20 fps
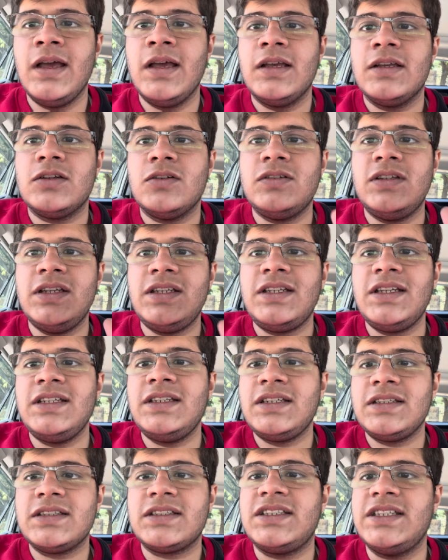So this
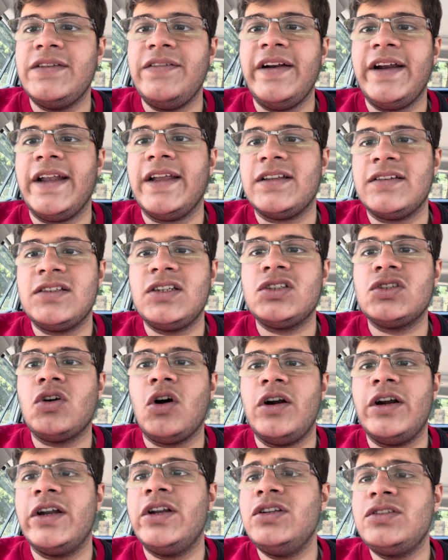is CVT, it's just
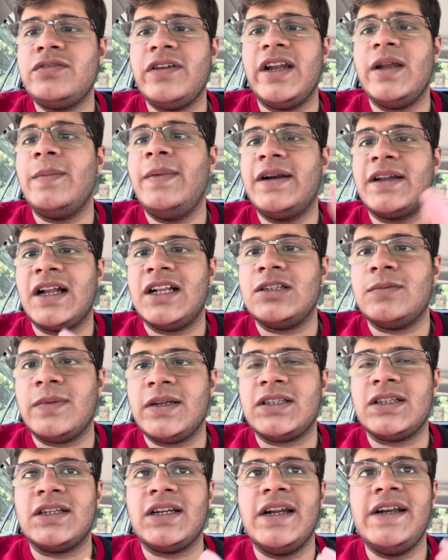continuous variable
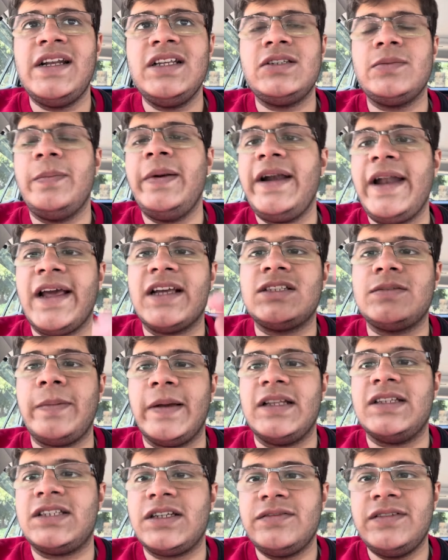transmission. It is a bit
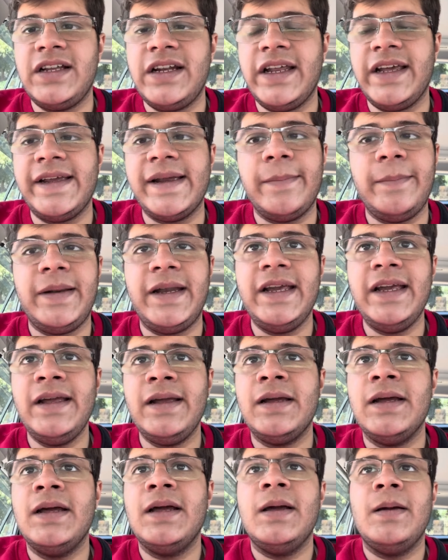expensive than AMT,
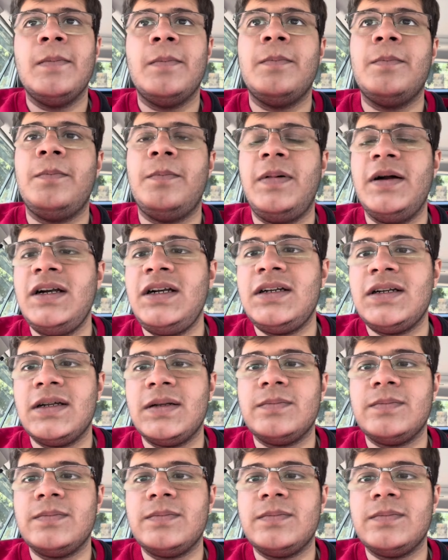but